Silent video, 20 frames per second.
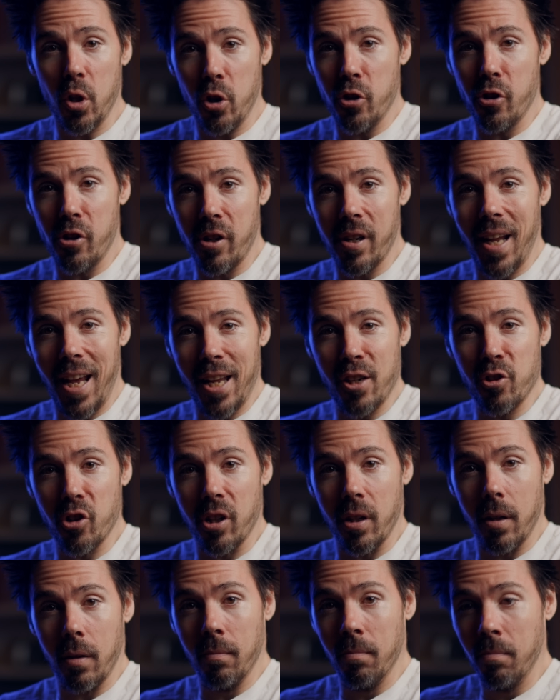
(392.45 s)
You're an
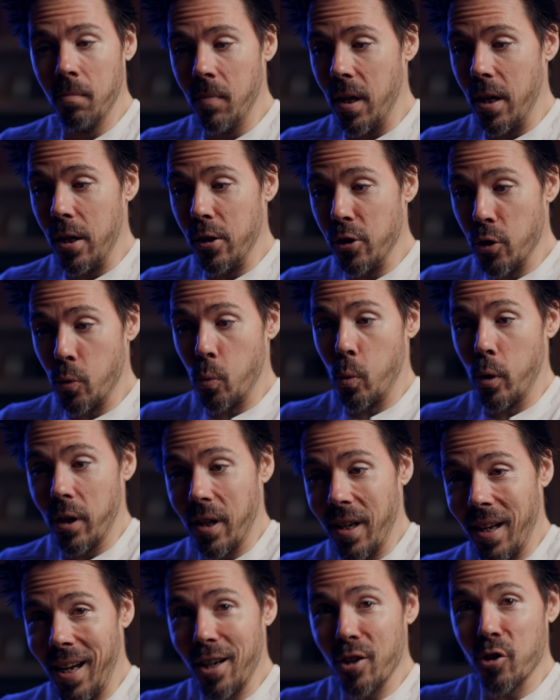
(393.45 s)
engine and you're
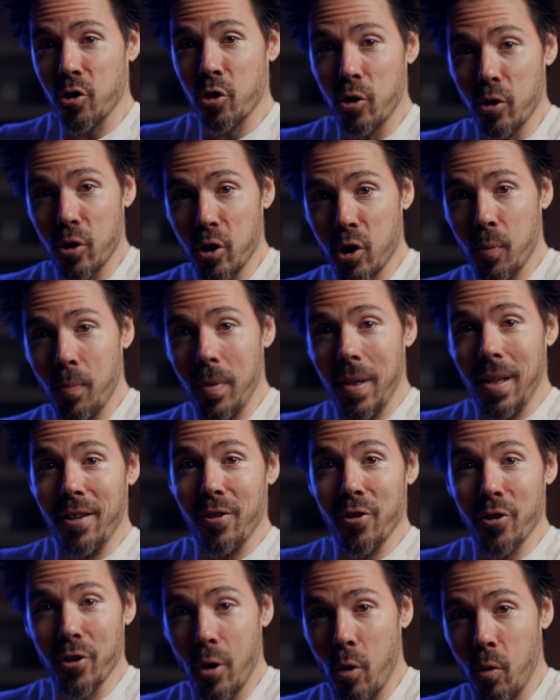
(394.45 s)
working at a certain speed.
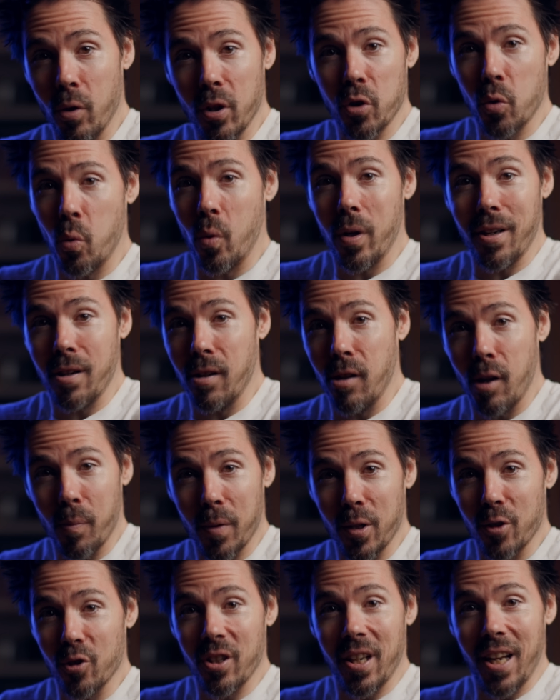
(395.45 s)
You're going twenty
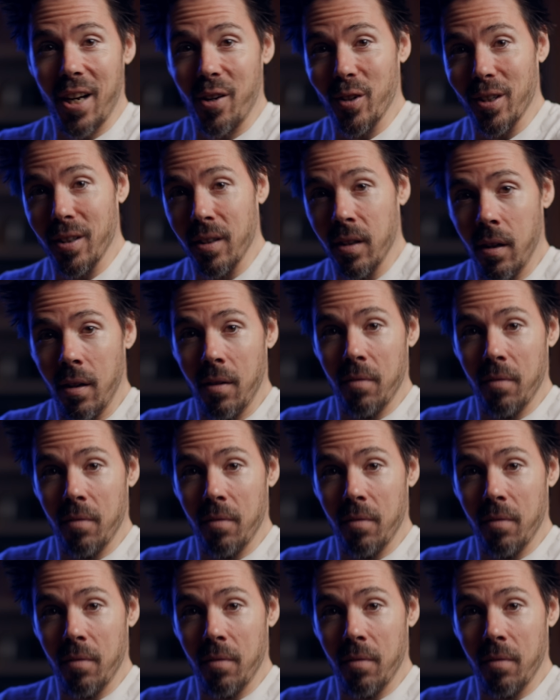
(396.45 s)
kilometers an hour.